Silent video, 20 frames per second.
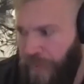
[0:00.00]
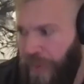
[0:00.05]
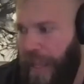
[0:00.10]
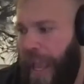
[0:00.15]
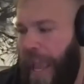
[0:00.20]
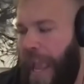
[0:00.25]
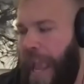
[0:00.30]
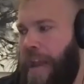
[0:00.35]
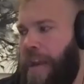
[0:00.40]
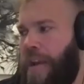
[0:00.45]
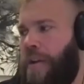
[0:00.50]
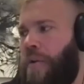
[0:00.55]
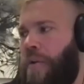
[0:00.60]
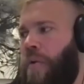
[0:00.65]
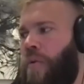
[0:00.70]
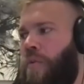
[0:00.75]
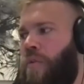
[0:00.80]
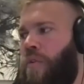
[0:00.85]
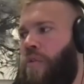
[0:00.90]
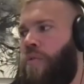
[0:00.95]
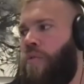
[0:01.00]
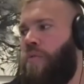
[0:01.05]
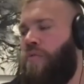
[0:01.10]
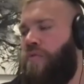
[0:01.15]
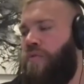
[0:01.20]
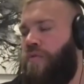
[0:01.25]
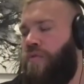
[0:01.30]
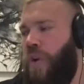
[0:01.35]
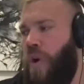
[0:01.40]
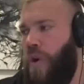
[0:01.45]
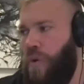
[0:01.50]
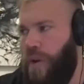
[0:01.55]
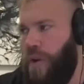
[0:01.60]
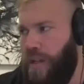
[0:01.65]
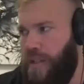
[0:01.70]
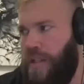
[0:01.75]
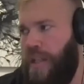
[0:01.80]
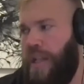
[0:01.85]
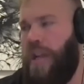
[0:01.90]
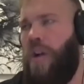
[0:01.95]
and
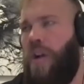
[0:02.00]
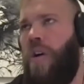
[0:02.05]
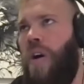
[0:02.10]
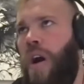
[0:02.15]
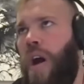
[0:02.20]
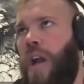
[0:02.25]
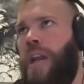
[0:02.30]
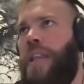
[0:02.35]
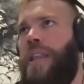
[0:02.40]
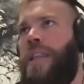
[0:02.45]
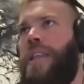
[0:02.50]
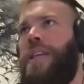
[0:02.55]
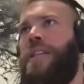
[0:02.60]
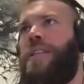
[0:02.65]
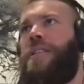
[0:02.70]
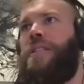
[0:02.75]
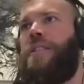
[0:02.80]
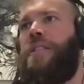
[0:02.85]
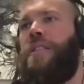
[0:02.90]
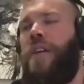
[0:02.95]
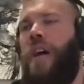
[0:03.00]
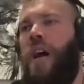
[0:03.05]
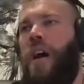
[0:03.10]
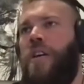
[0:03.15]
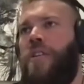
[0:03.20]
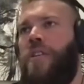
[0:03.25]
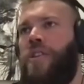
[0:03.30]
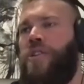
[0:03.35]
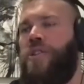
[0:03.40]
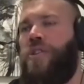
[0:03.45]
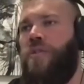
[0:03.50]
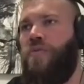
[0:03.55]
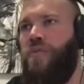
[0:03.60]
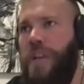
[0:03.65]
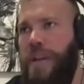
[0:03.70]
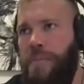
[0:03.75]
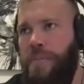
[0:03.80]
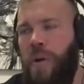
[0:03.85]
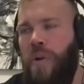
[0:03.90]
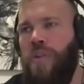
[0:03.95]
focusing on this, the
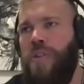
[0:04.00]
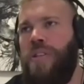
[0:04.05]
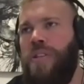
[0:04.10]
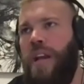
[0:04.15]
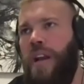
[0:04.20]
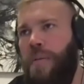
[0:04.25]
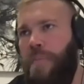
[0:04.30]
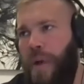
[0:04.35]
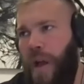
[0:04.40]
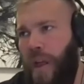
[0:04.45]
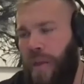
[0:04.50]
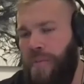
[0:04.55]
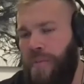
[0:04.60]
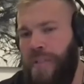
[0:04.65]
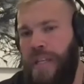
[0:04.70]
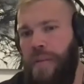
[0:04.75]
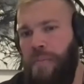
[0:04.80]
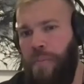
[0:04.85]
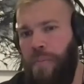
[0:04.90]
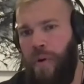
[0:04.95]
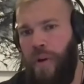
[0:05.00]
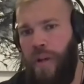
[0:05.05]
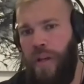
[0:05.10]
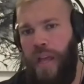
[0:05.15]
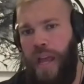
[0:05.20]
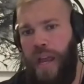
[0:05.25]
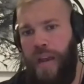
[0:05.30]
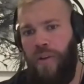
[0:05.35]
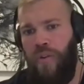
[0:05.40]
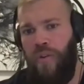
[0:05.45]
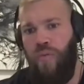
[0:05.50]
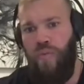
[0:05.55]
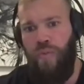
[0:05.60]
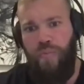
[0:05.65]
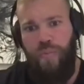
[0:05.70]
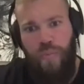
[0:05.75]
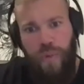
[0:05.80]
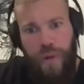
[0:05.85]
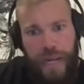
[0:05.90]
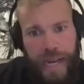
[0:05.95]
cerebrocerebellum's input, and
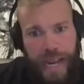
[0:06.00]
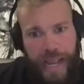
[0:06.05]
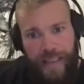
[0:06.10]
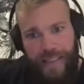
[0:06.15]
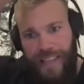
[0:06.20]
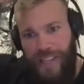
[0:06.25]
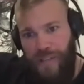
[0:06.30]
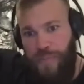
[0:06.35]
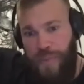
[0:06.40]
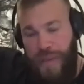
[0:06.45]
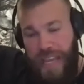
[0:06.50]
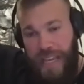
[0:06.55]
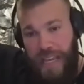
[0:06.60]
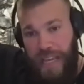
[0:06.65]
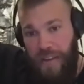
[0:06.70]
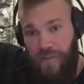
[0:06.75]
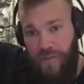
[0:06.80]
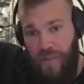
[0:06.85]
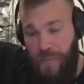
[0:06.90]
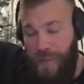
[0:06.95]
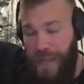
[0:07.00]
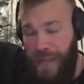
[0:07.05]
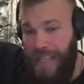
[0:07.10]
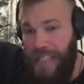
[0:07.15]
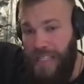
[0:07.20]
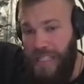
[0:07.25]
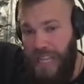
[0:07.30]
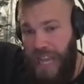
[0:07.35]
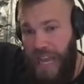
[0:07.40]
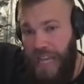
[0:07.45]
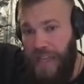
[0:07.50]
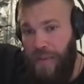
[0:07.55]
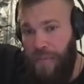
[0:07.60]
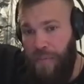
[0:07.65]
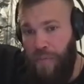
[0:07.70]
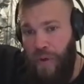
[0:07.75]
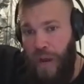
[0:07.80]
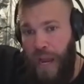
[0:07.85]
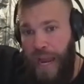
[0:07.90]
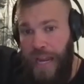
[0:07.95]
bringing this beacon from inside the
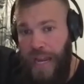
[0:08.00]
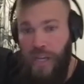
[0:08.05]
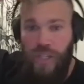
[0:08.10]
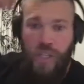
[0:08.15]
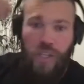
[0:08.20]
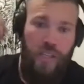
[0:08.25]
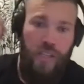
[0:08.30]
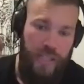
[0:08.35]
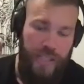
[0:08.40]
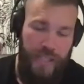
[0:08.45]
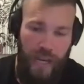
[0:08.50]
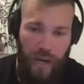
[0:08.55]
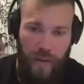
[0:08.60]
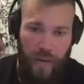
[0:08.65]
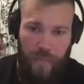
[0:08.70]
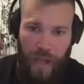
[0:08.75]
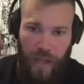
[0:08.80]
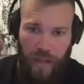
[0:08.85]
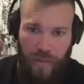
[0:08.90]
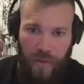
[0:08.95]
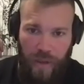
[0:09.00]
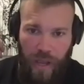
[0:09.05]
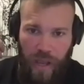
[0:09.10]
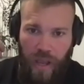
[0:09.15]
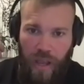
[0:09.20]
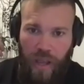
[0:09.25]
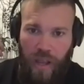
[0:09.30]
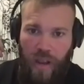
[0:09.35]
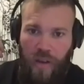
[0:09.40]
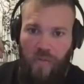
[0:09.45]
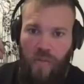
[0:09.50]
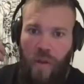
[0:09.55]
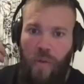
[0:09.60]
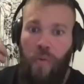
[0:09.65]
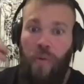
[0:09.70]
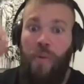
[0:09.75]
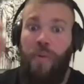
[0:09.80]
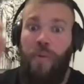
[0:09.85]
brain to the cerebellum, right? We were